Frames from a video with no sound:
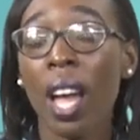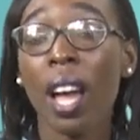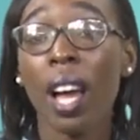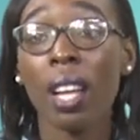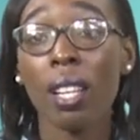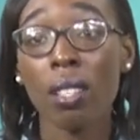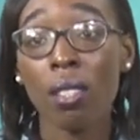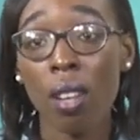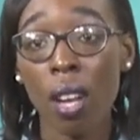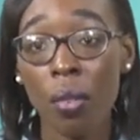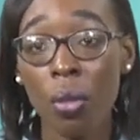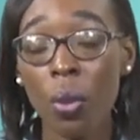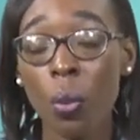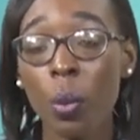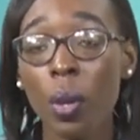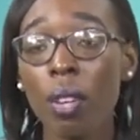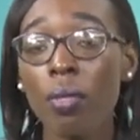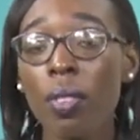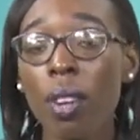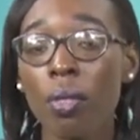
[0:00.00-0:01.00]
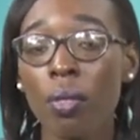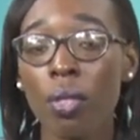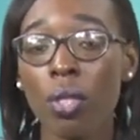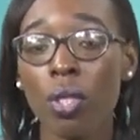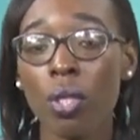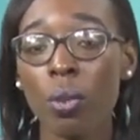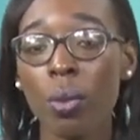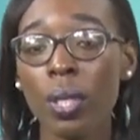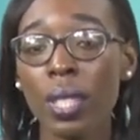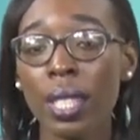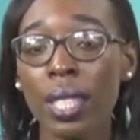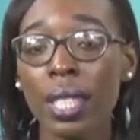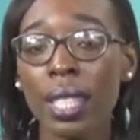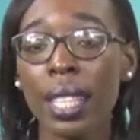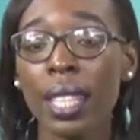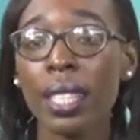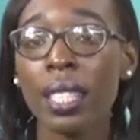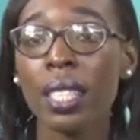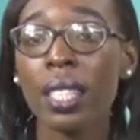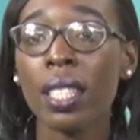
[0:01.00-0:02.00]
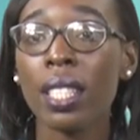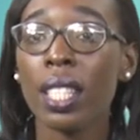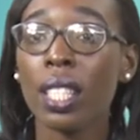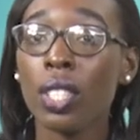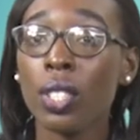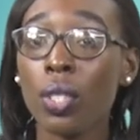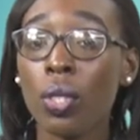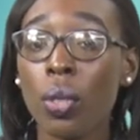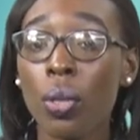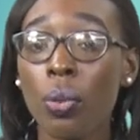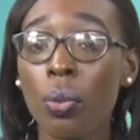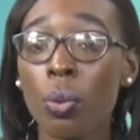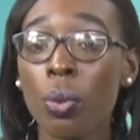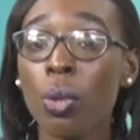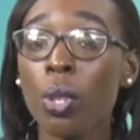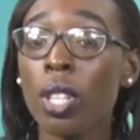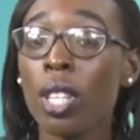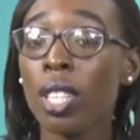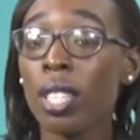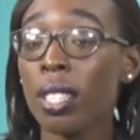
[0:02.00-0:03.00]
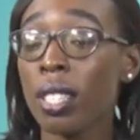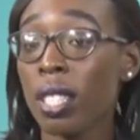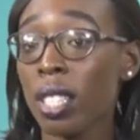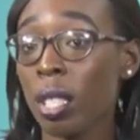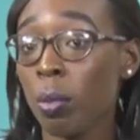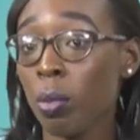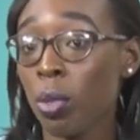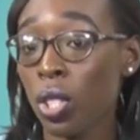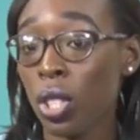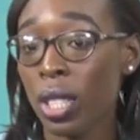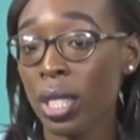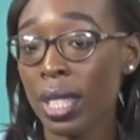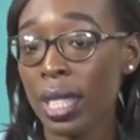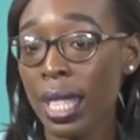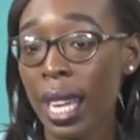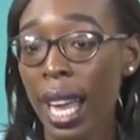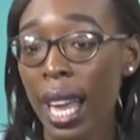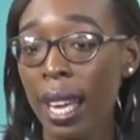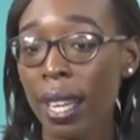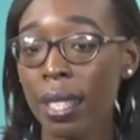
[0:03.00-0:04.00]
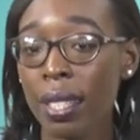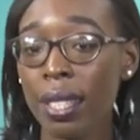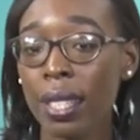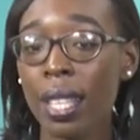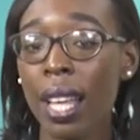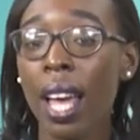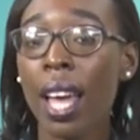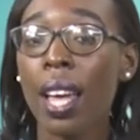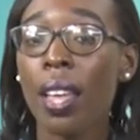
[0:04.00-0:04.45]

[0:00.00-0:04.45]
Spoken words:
Another way revenue is collected is through consumption tax.